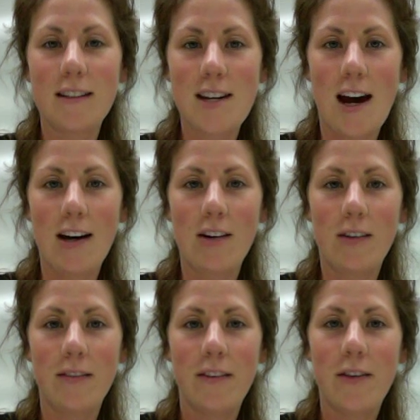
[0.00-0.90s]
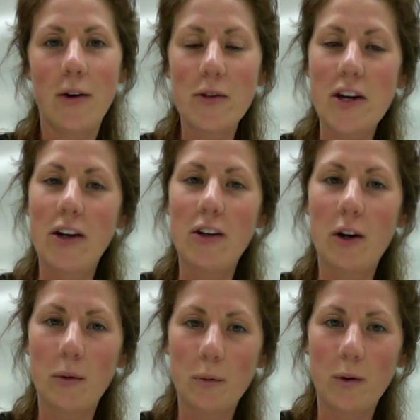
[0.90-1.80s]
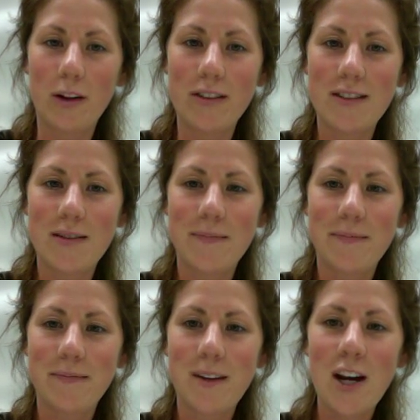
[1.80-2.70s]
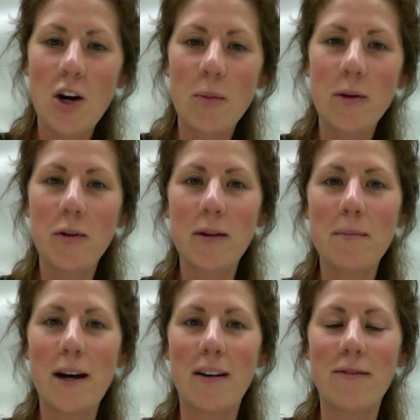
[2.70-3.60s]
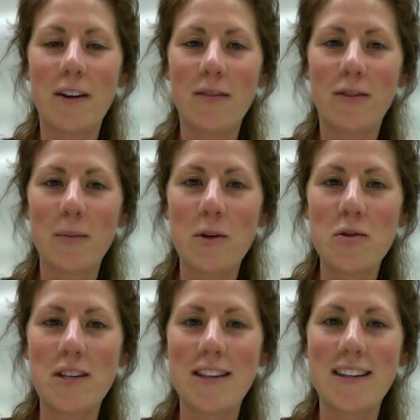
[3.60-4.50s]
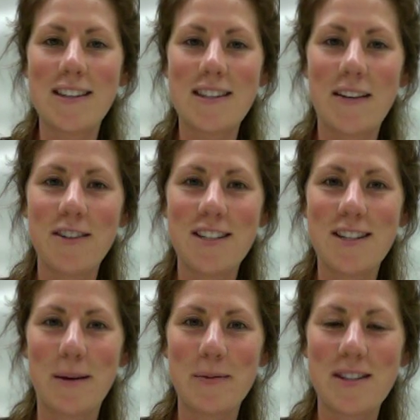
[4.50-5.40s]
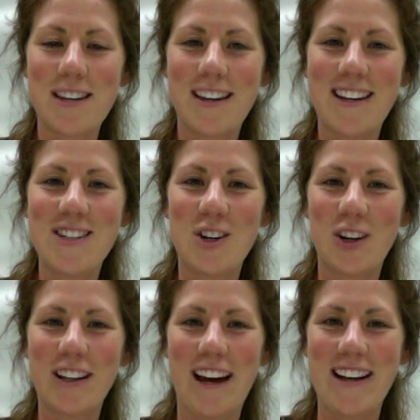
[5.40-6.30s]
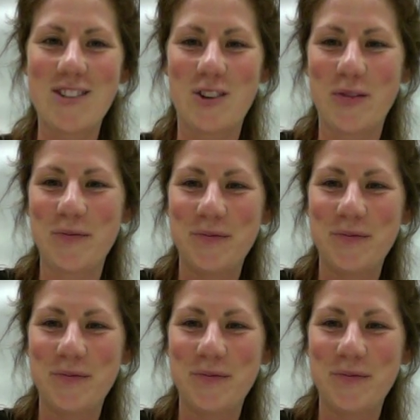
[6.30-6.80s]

tackle those unknown words. I hope you can benefit from using these 7 tips in your classroom.